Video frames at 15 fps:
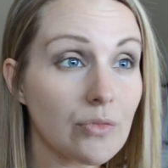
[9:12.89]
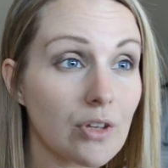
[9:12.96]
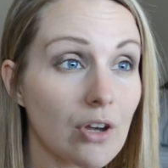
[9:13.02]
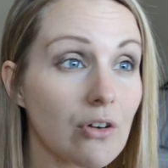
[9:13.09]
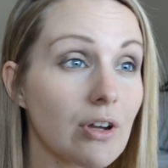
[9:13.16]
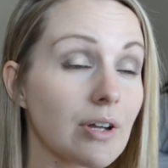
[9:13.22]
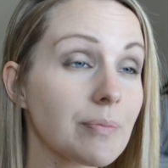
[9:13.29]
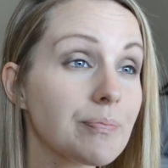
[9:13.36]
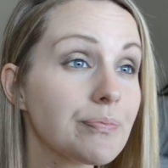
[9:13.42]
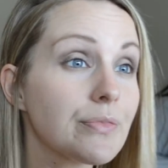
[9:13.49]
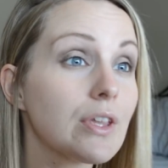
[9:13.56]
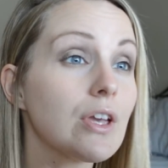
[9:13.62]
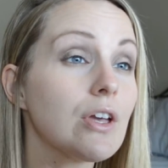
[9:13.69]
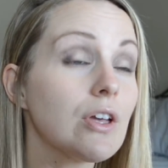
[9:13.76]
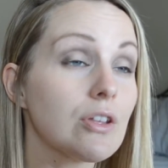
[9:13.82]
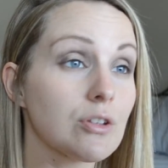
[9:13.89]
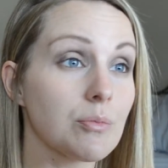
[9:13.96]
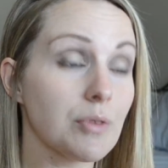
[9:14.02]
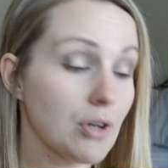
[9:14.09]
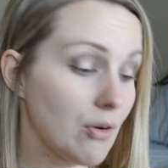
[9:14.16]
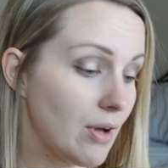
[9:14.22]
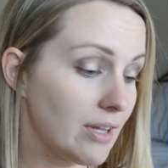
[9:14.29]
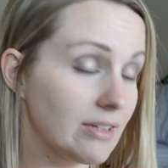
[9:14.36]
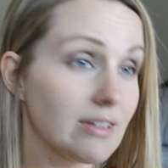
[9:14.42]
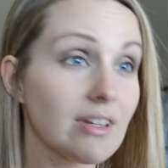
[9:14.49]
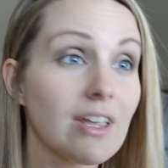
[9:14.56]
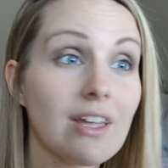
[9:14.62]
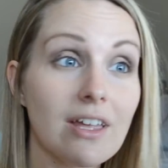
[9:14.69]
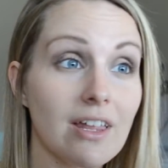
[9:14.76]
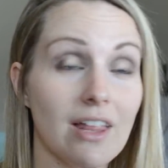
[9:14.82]
Okay, so I'm going to go ahead.
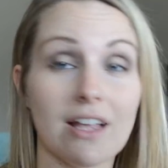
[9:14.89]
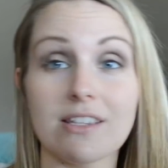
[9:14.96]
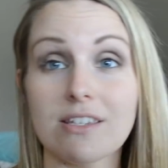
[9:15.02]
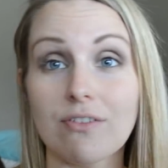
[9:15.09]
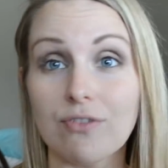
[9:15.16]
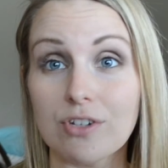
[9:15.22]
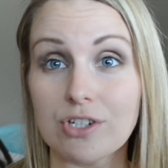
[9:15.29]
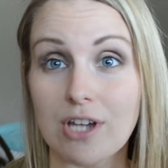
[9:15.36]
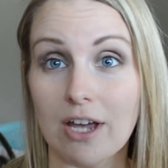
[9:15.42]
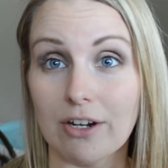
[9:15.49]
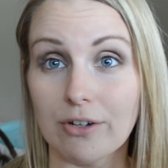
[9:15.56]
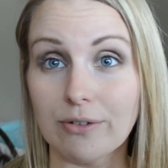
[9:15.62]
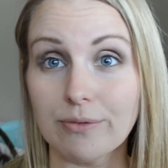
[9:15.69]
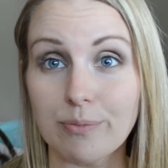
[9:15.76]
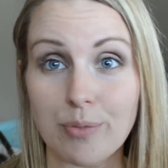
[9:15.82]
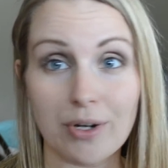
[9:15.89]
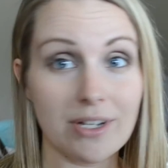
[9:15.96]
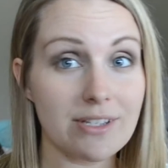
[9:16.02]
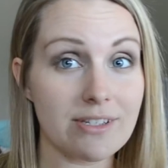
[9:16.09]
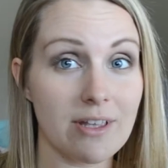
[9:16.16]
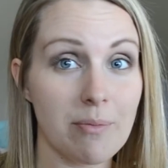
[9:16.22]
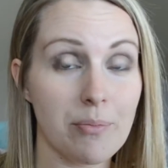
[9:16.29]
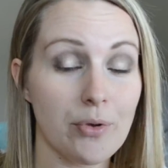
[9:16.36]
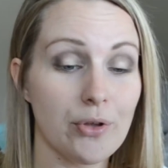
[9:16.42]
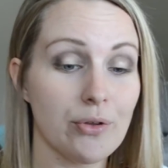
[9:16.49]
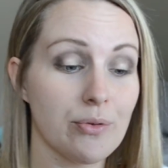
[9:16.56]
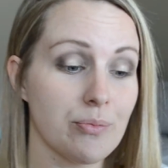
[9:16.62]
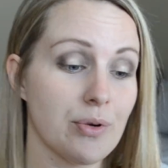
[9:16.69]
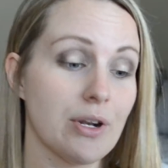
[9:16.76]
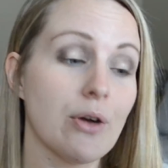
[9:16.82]
That's it for shadow. Pretty
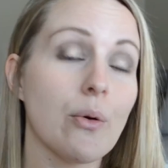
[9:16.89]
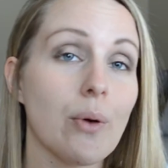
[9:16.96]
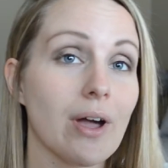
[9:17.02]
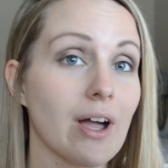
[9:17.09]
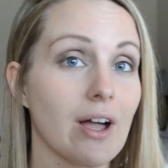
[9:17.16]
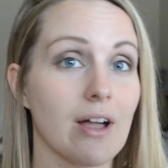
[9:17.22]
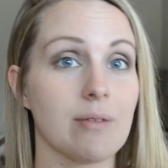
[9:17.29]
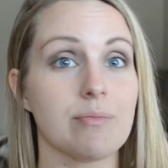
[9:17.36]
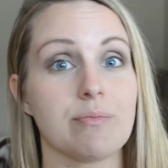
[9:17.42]
simple, pretty quick.